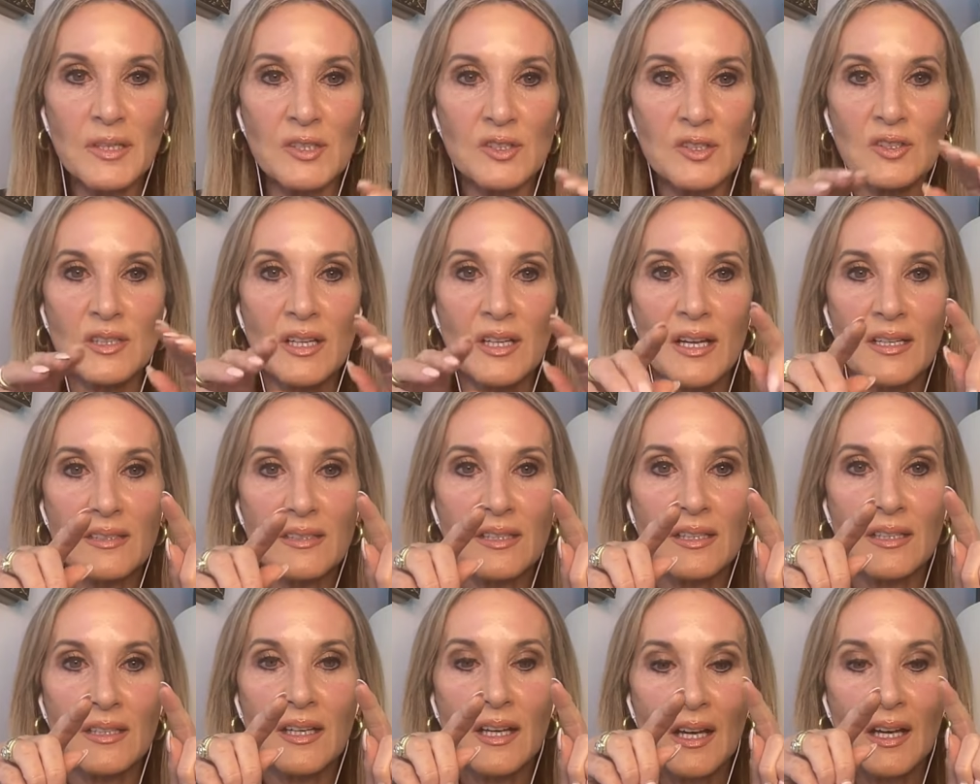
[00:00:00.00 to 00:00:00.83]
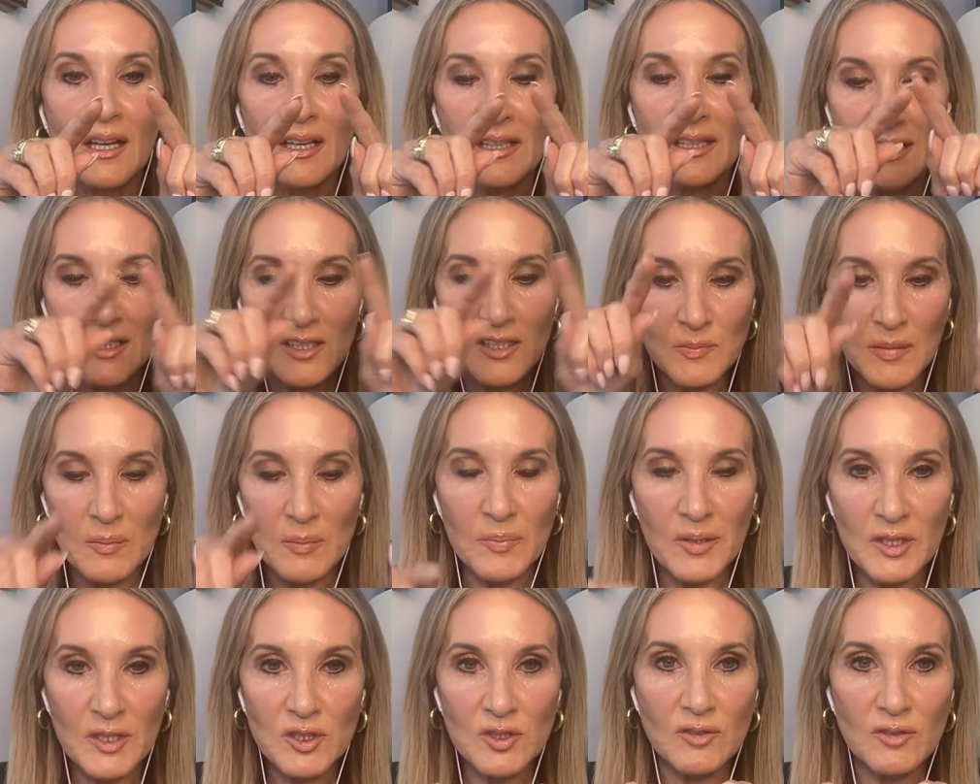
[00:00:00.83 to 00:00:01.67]
tonight. And here's my
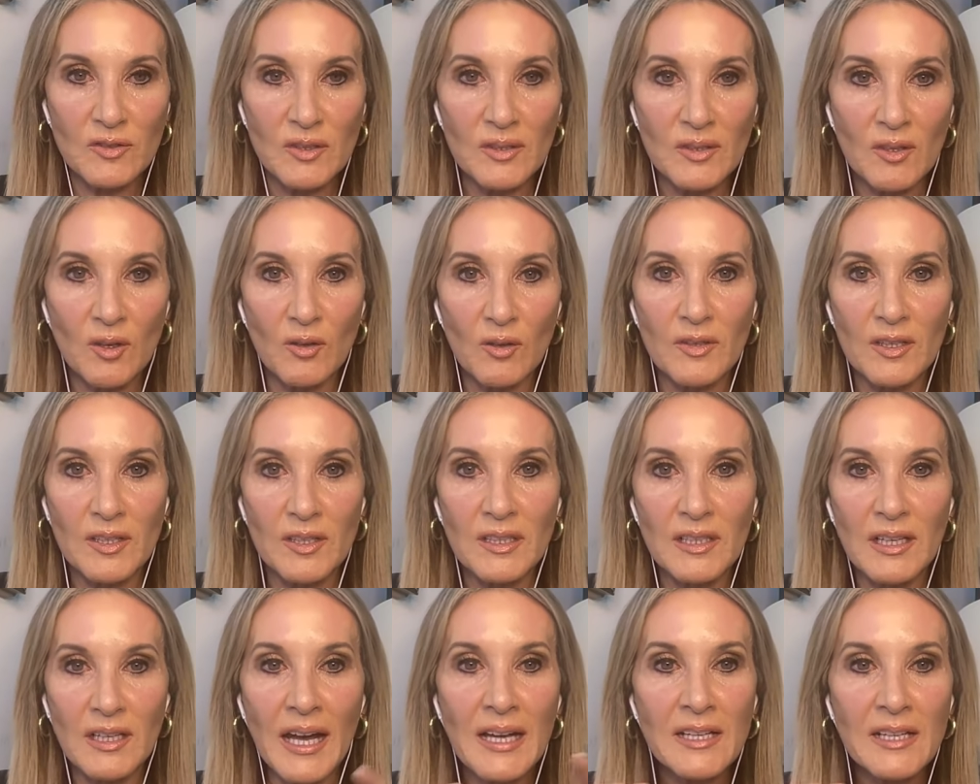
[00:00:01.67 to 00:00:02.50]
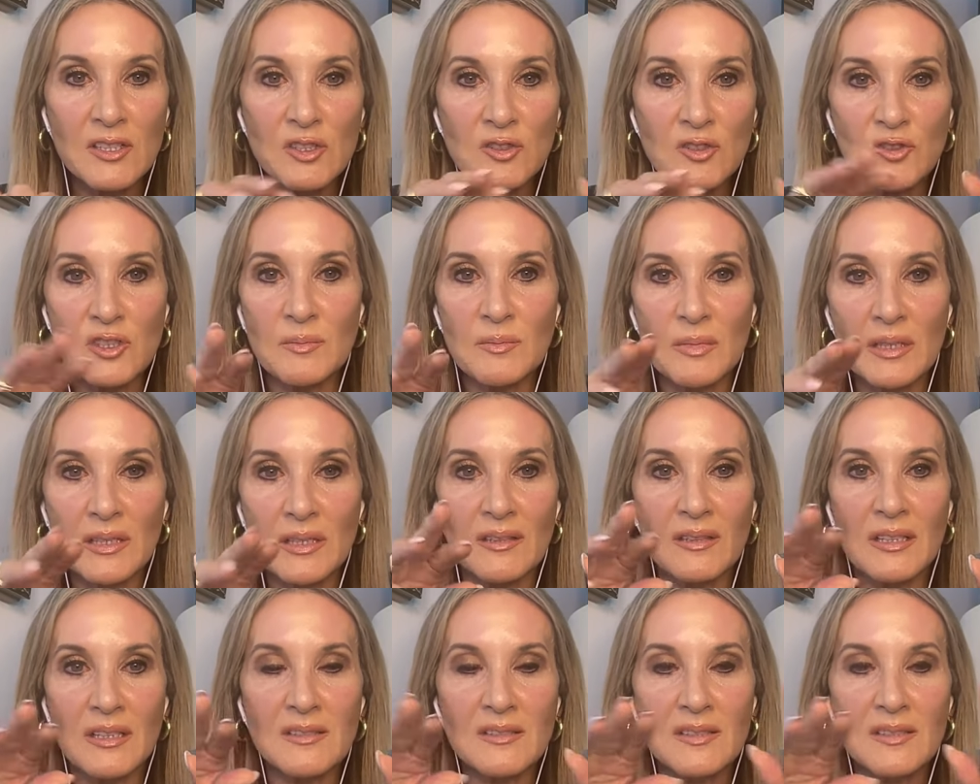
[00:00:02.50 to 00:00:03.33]
picture of a, of a nice dream. And
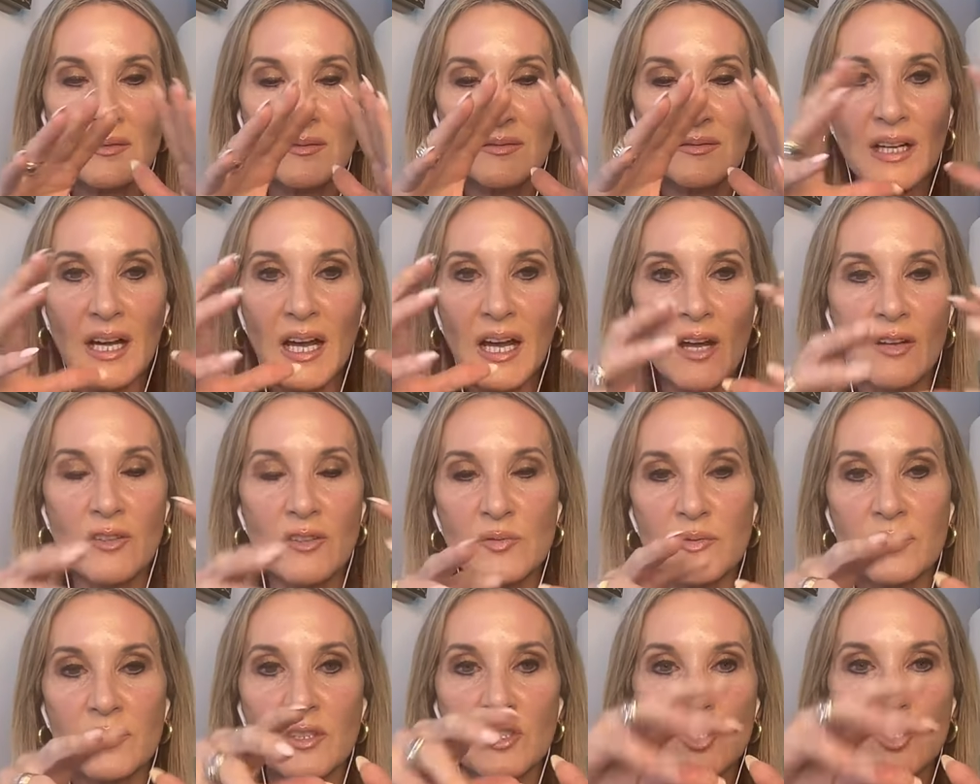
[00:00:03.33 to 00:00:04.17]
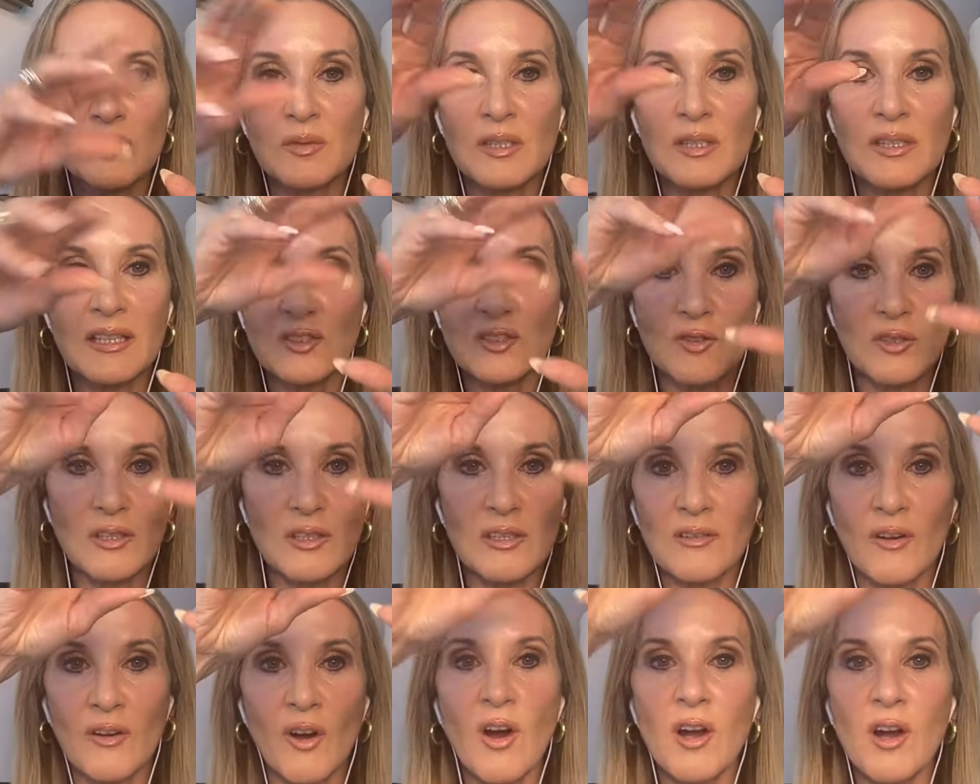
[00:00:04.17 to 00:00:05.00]
there's a house with a chimney that's got
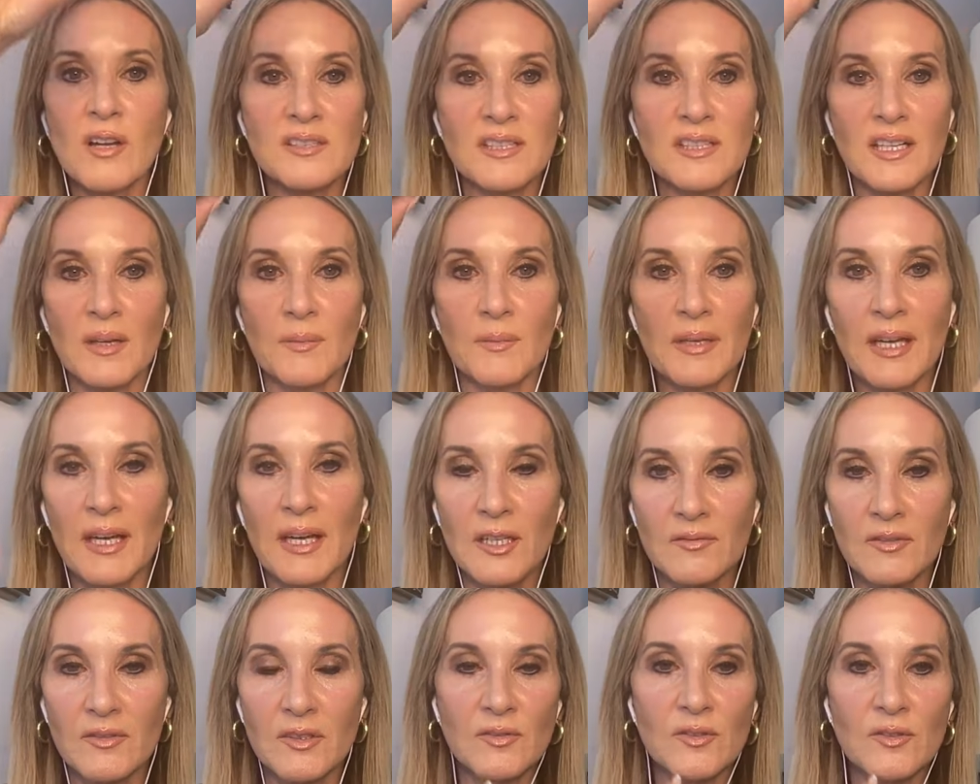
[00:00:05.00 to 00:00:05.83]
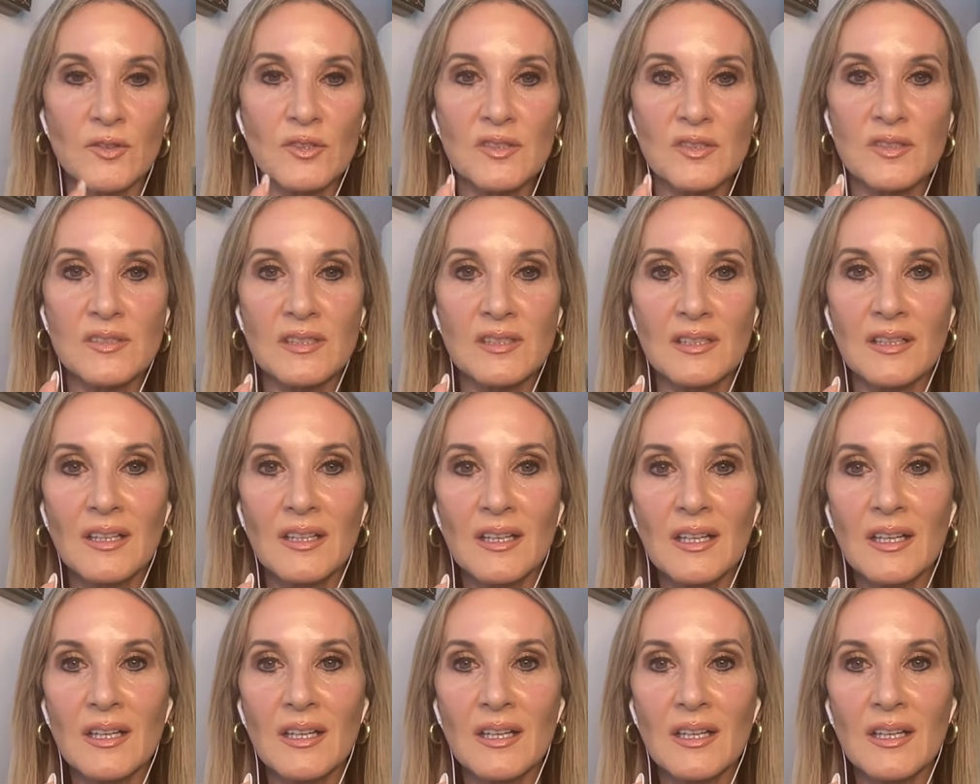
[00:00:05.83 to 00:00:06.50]
parts coming out of it versus a, mm.